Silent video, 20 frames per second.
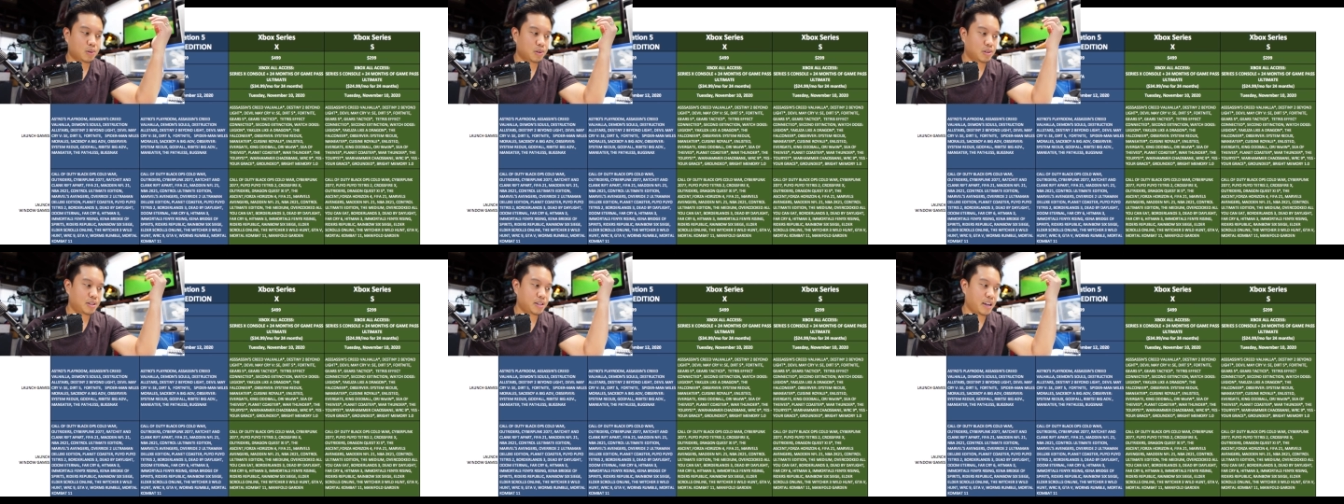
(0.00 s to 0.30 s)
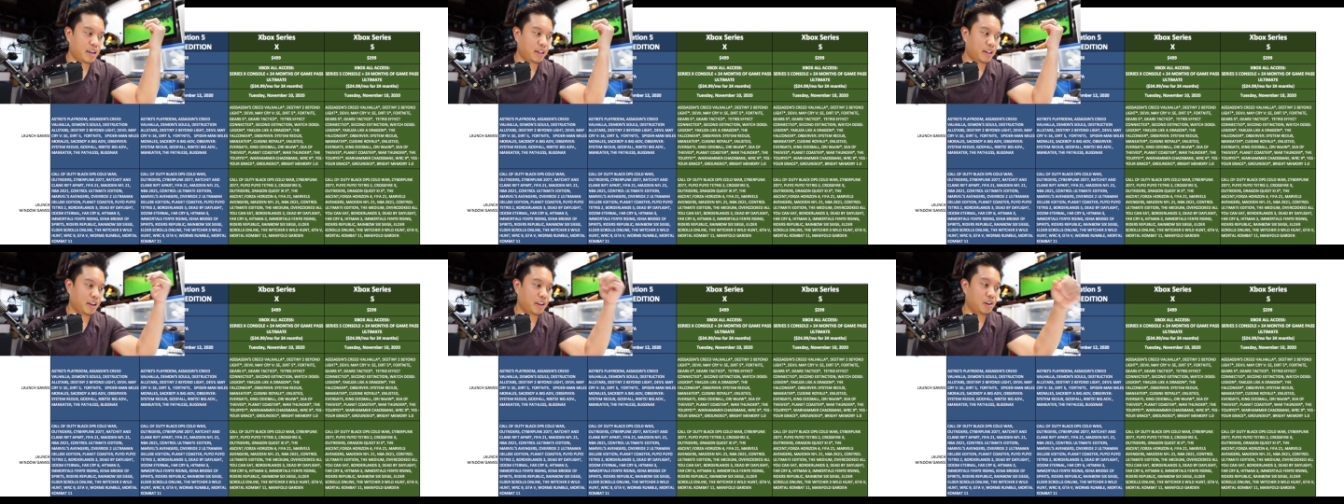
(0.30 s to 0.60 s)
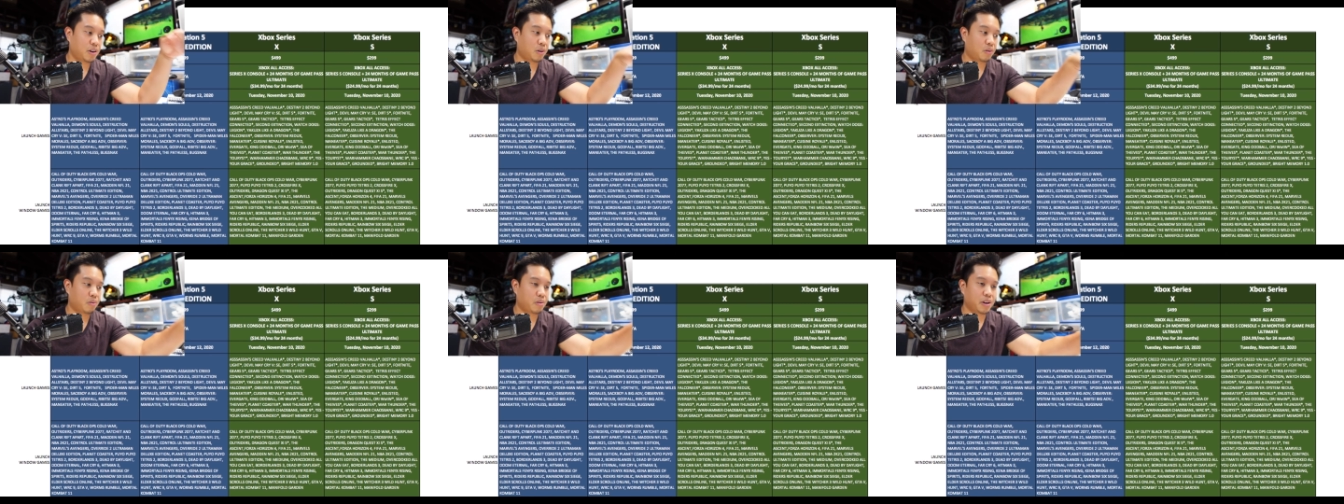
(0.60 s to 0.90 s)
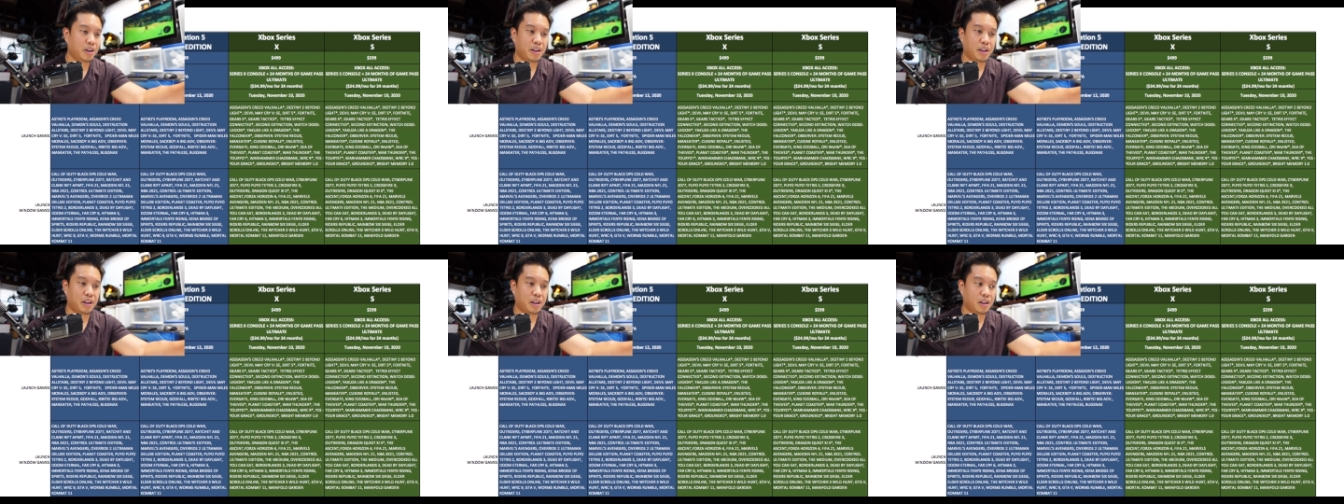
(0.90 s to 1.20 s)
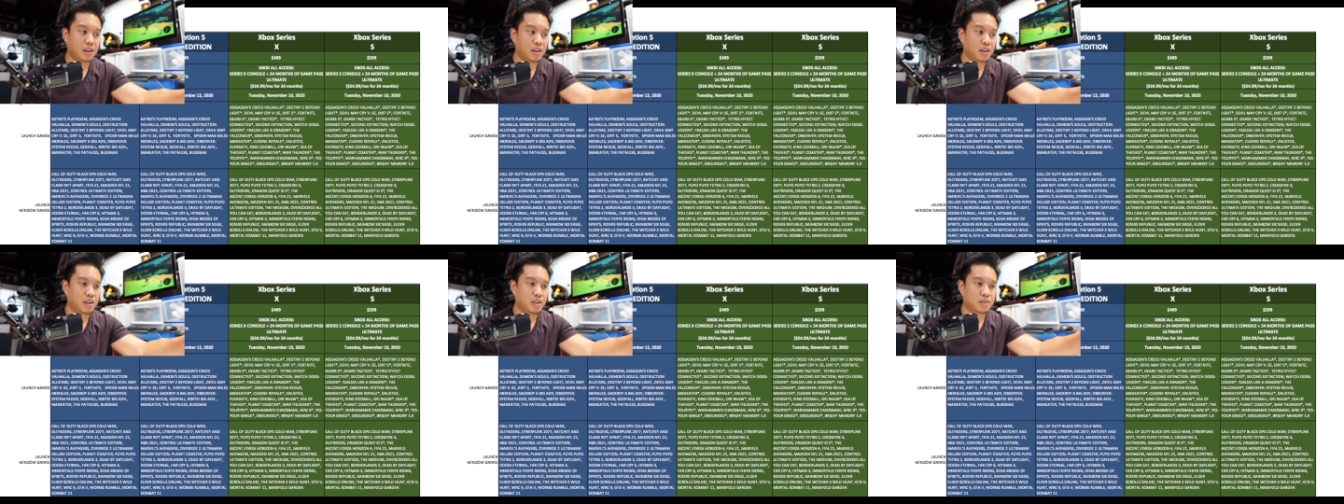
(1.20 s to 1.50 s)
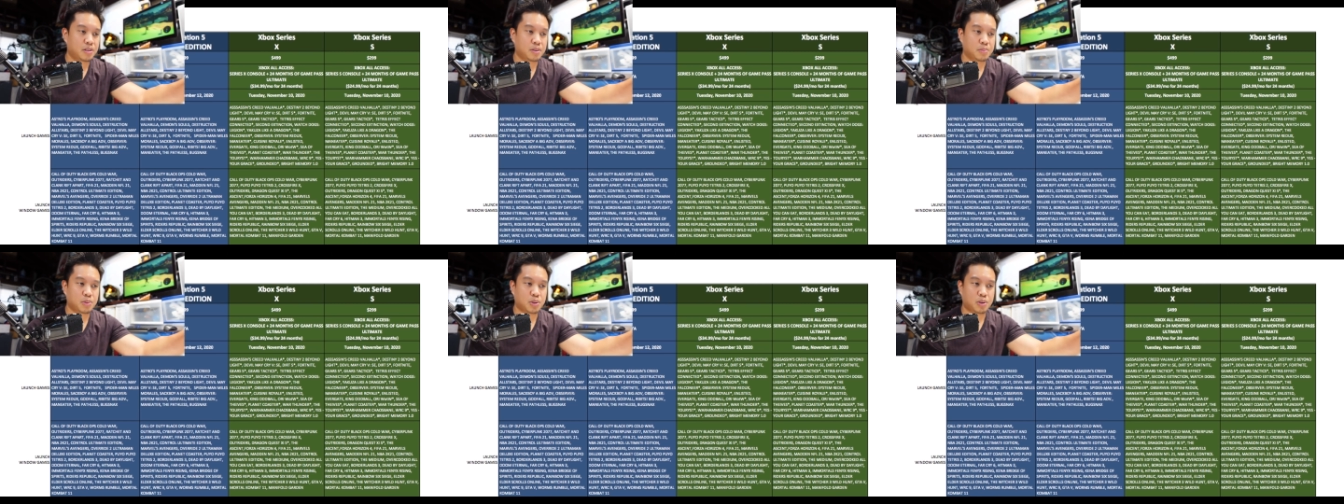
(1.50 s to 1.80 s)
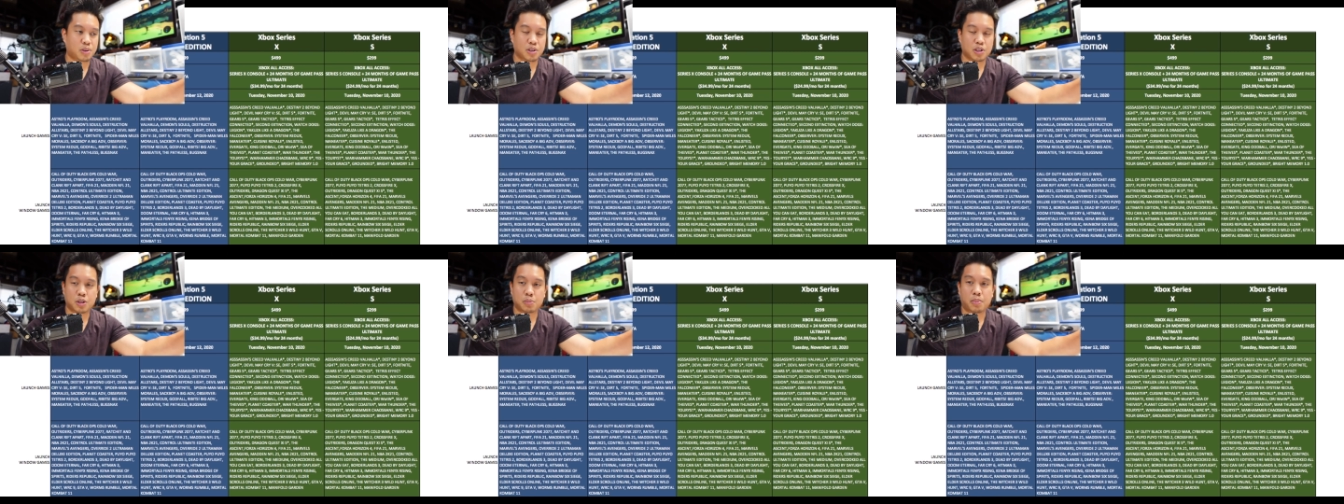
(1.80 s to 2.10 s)
or say like you're running some
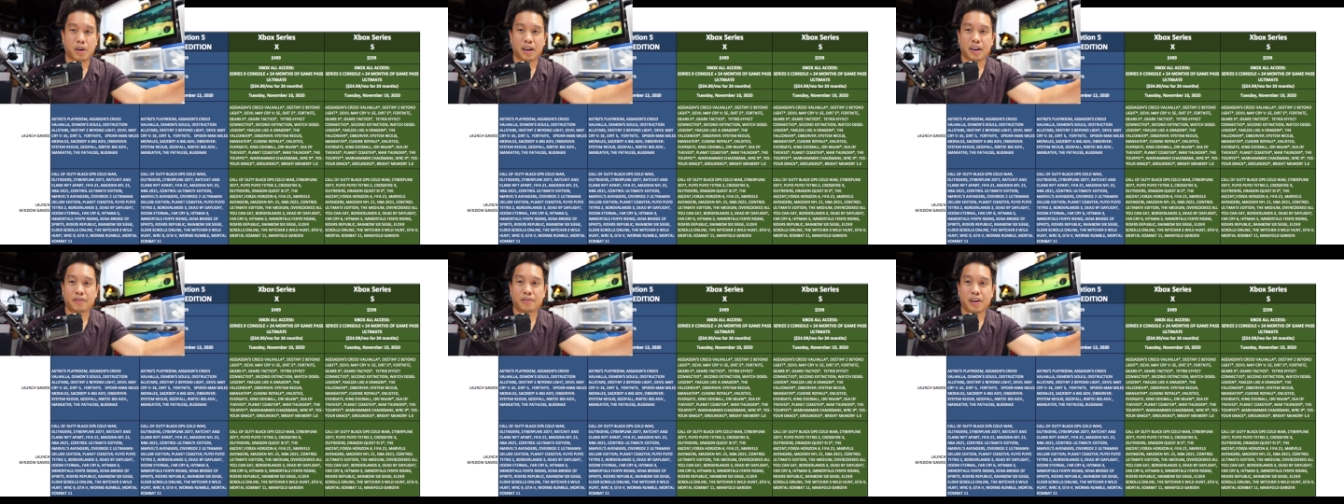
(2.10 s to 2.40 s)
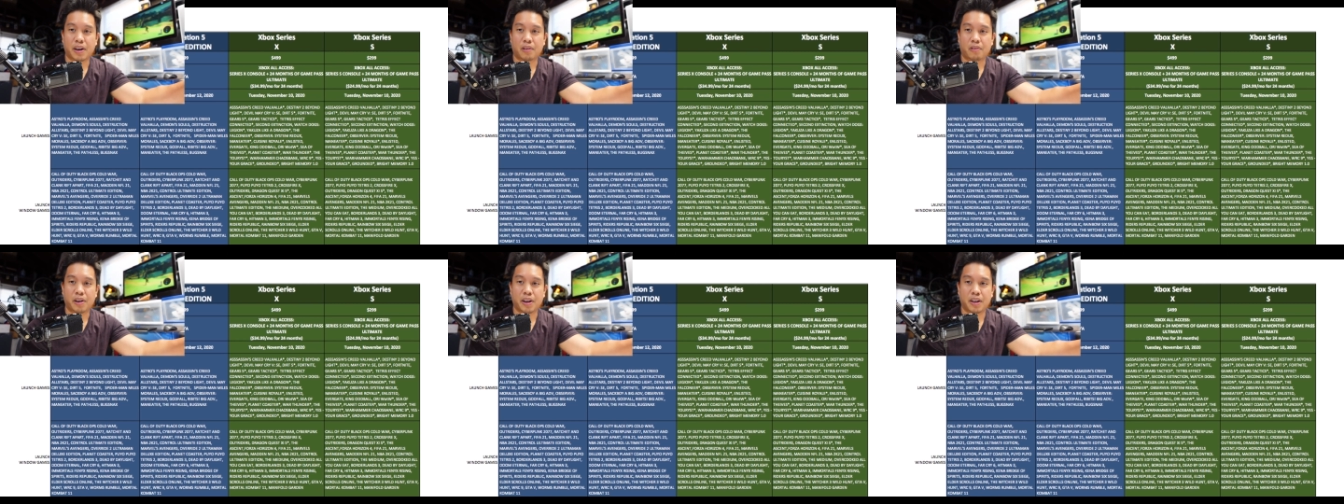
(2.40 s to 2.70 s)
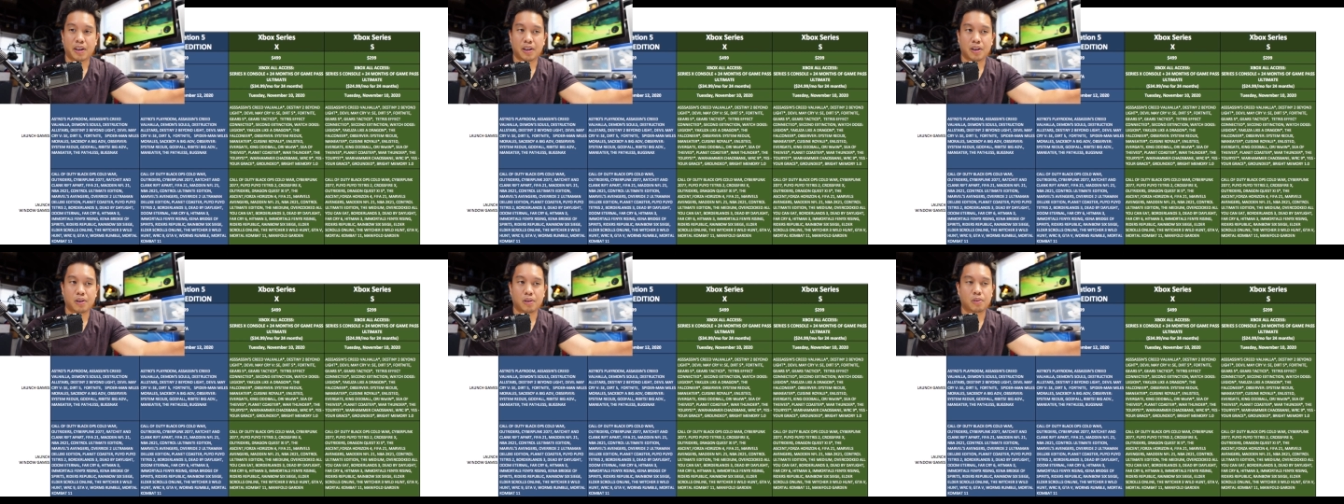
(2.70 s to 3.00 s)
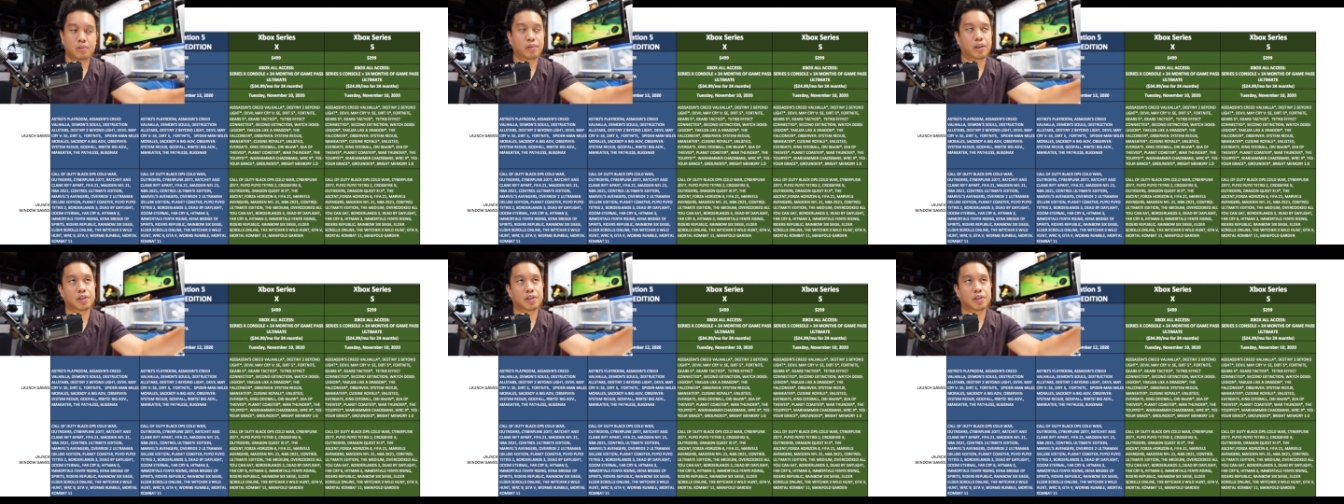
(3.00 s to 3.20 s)
sort of Spotify radio.